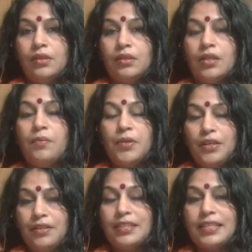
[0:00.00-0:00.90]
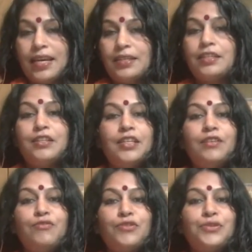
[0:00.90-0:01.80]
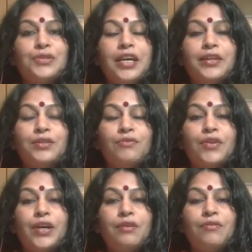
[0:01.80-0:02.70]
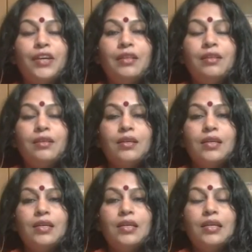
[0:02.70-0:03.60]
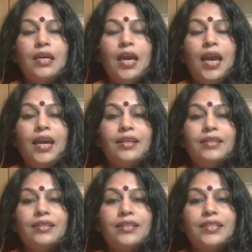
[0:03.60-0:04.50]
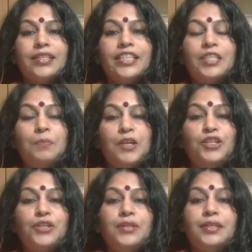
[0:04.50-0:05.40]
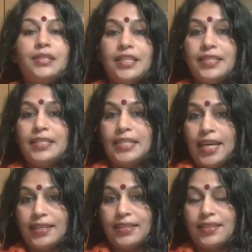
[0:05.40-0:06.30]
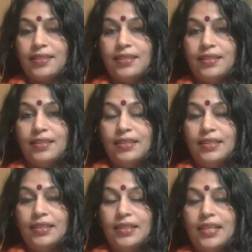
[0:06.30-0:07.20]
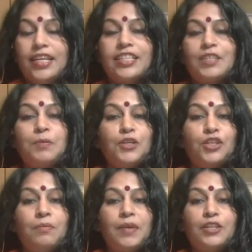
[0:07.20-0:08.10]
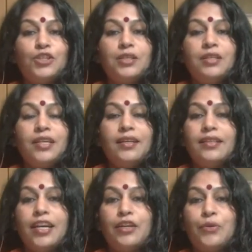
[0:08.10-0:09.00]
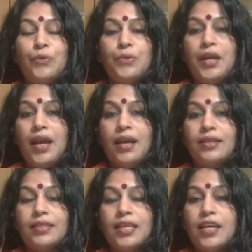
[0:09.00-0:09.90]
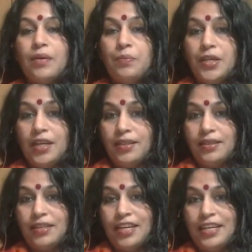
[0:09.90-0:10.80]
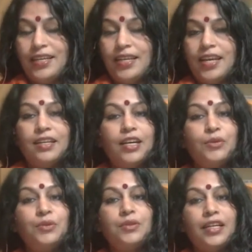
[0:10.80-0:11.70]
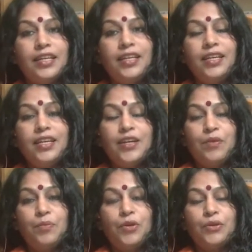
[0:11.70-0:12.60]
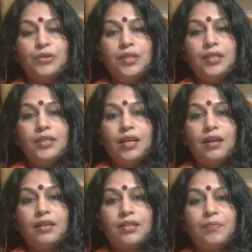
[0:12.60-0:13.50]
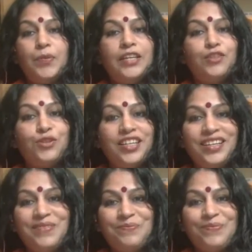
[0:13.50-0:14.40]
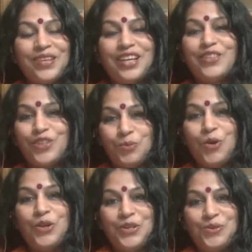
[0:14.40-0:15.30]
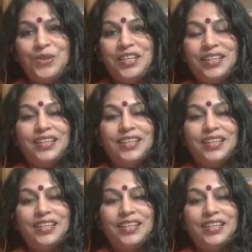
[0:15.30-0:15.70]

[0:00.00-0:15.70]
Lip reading: come in this category for the science of Ayurveda. And special 6 texts get special mention, and they are known as Brihatrayi and Lagutrayi because these are the big 3 and the smaller 3.